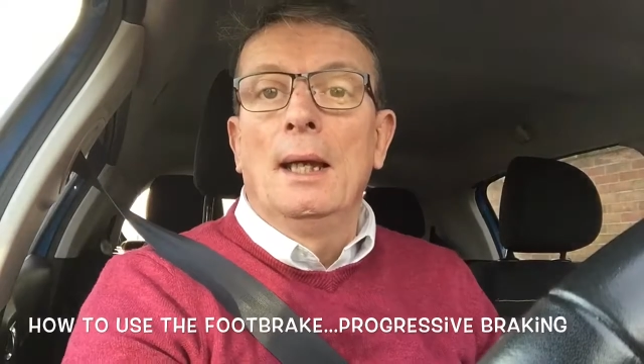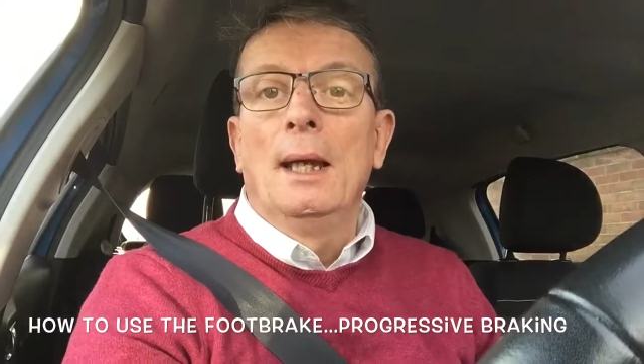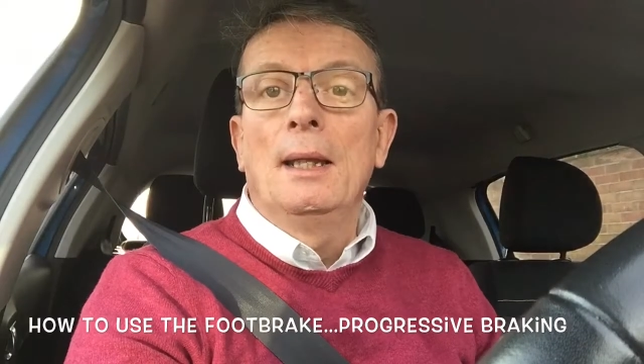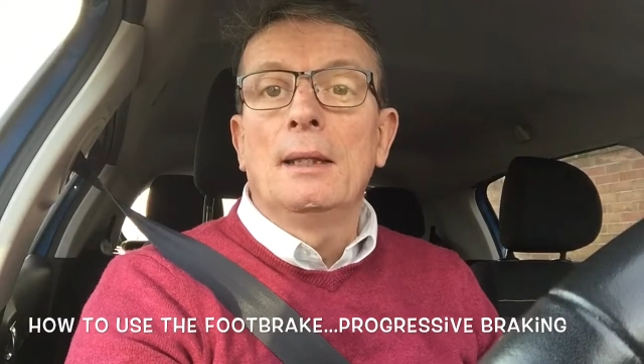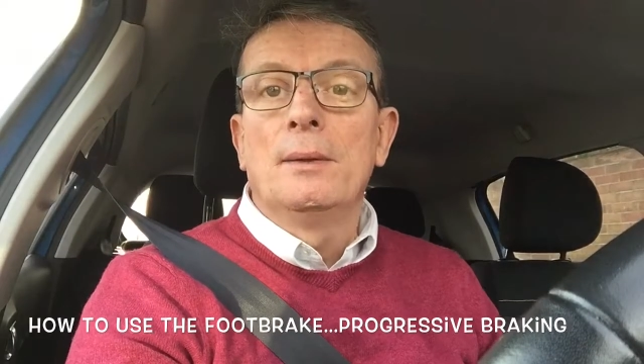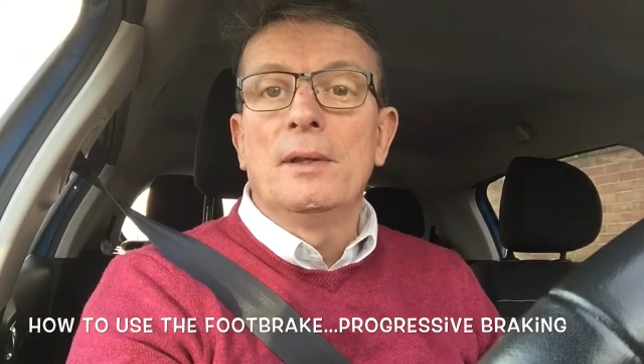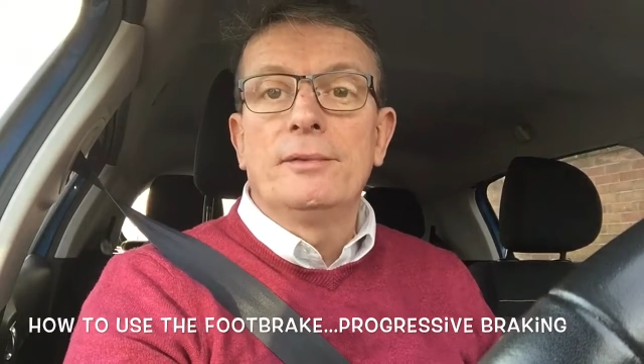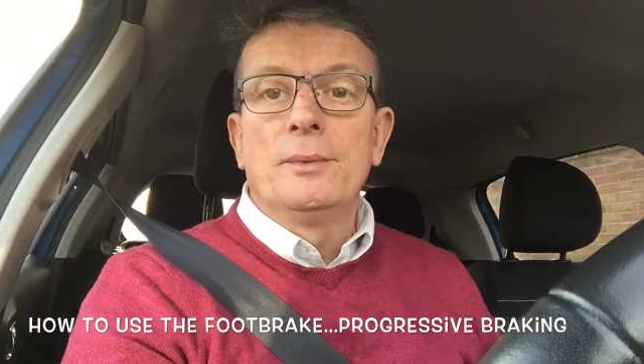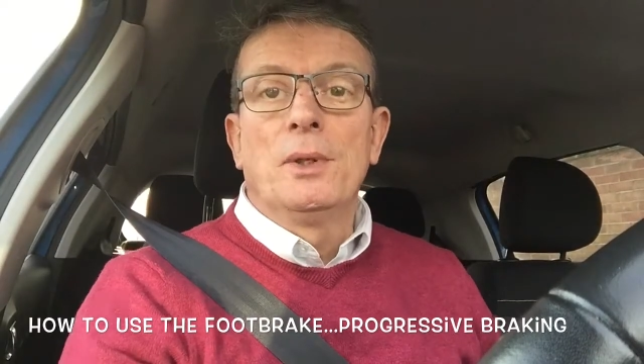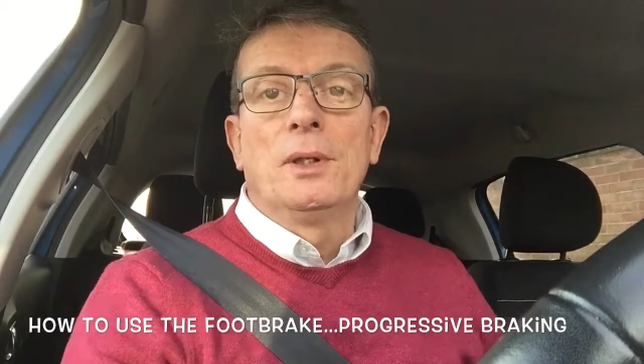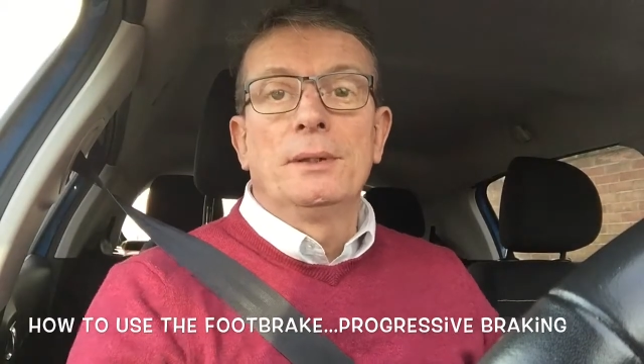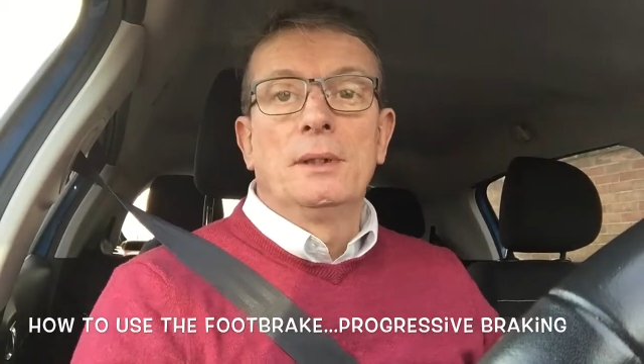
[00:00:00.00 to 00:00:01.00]
Hello
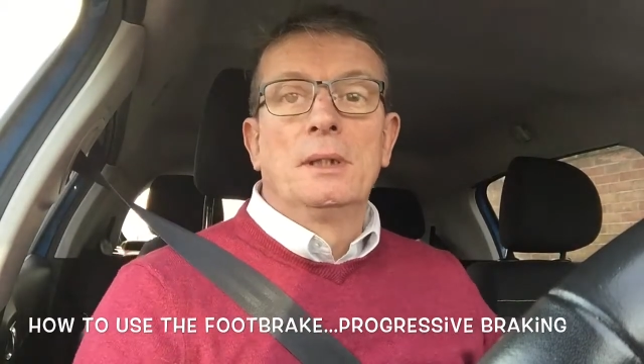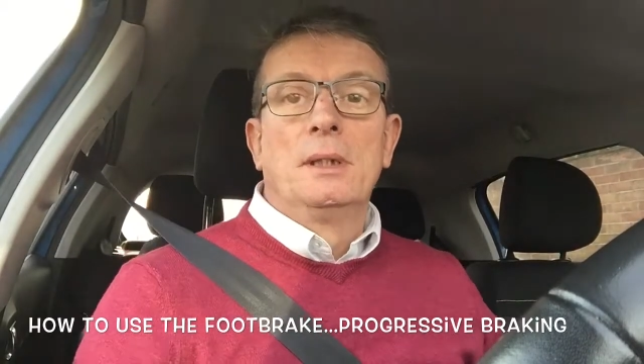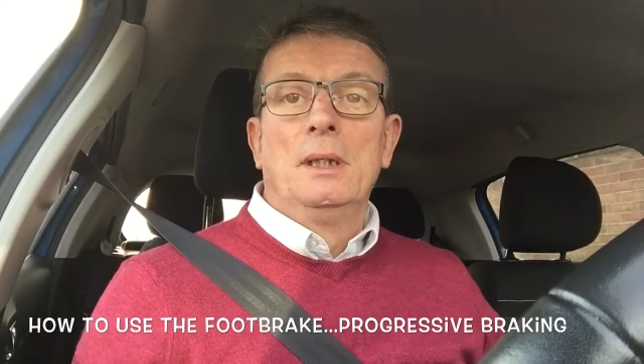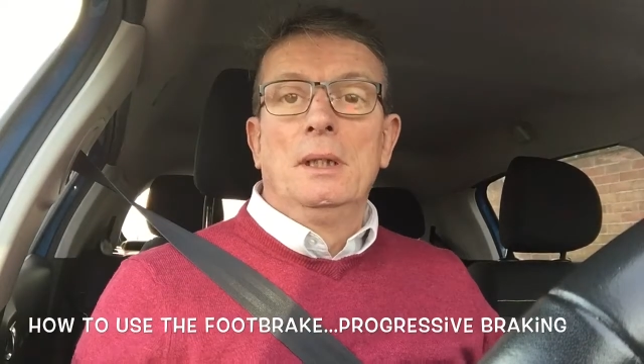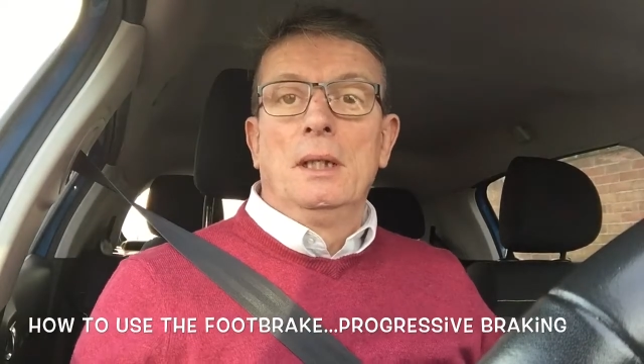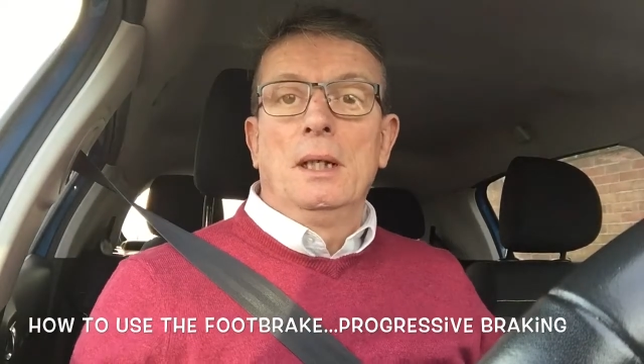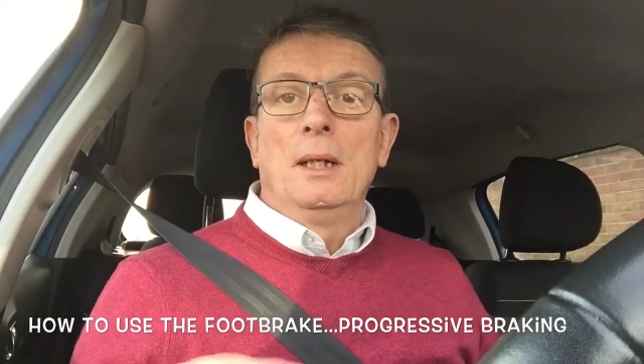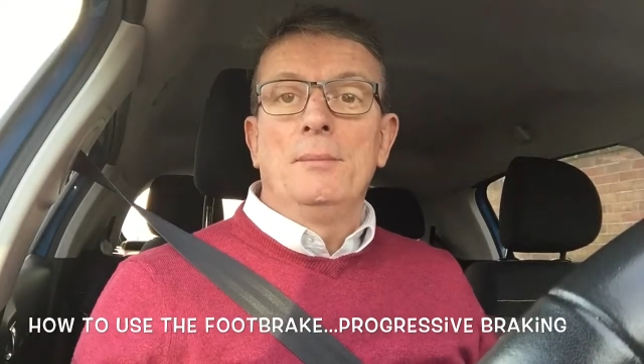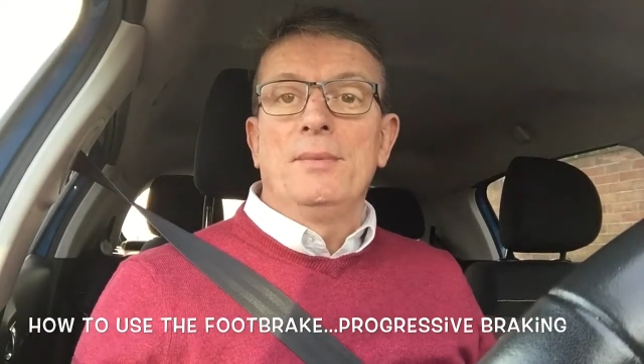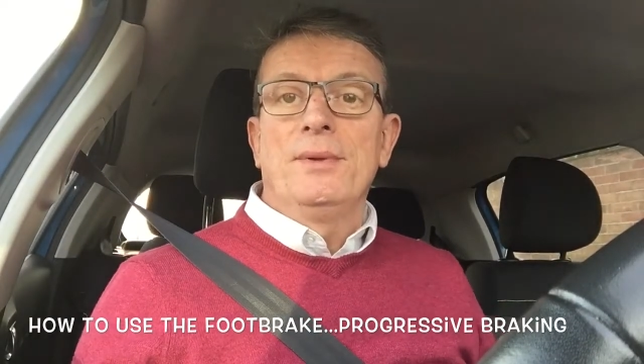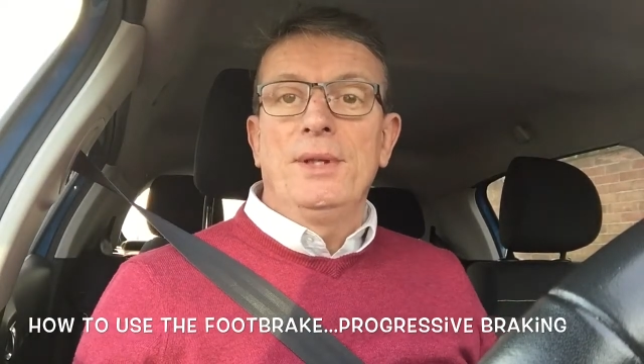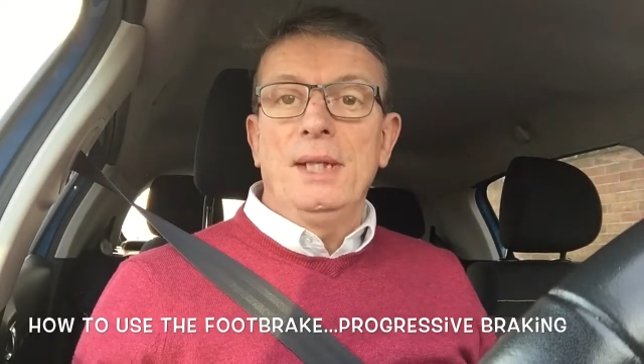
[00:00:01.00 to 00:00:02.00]
everyone.
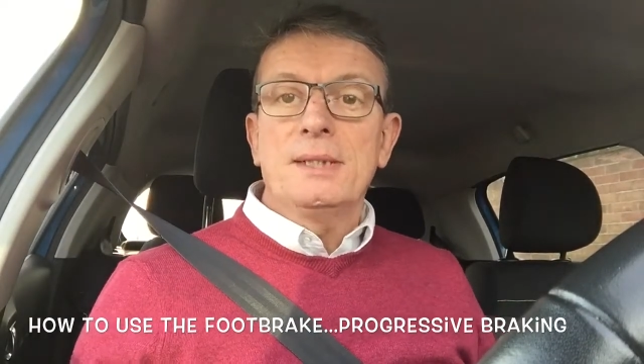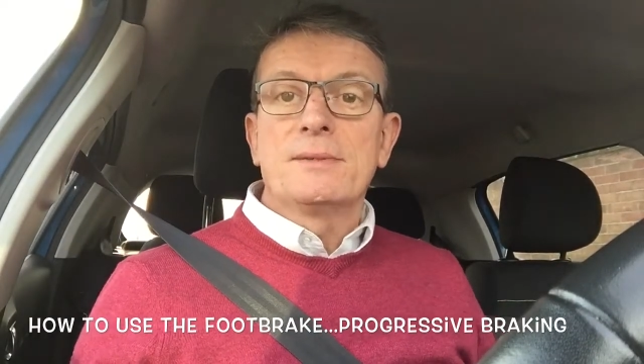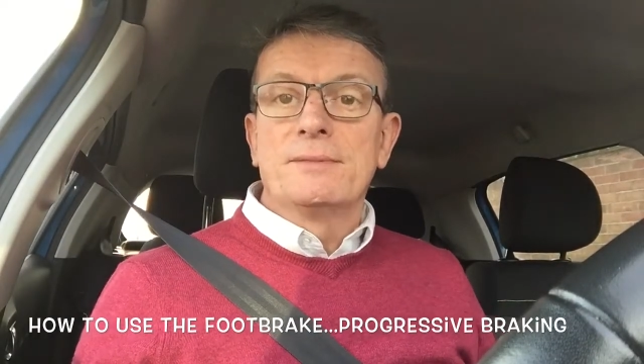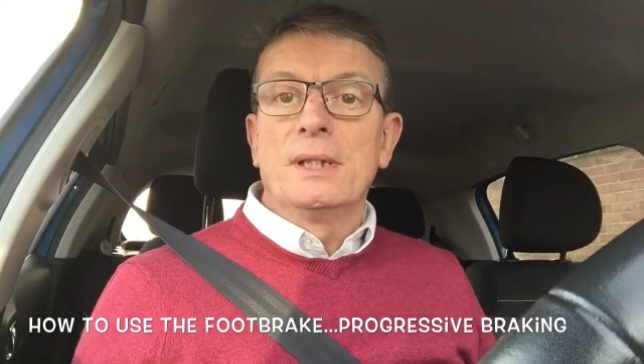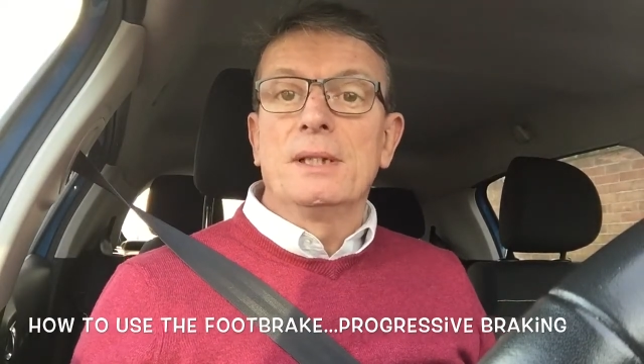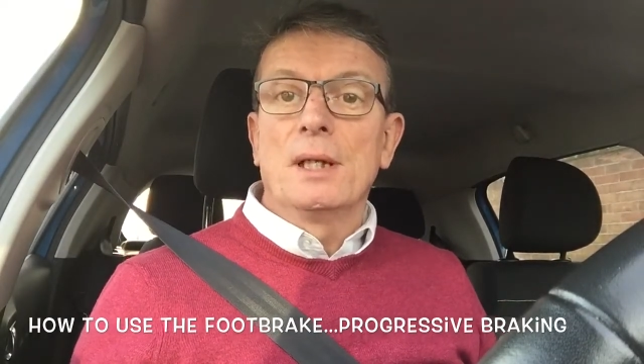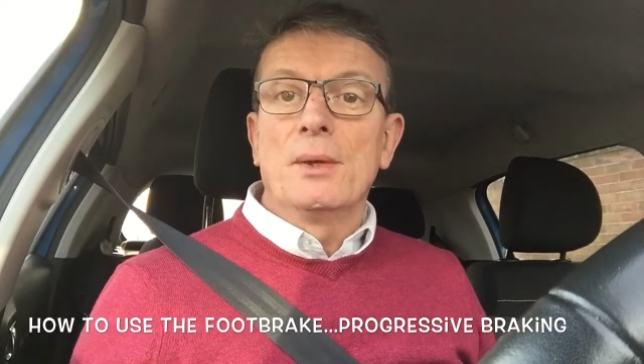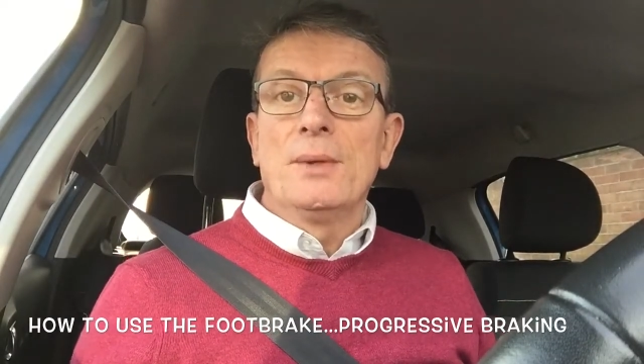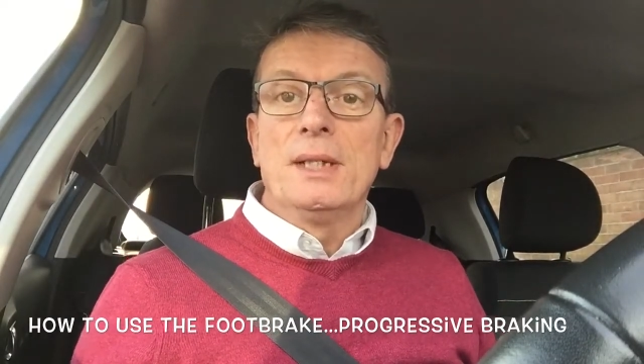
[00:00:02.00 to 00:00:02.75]
This video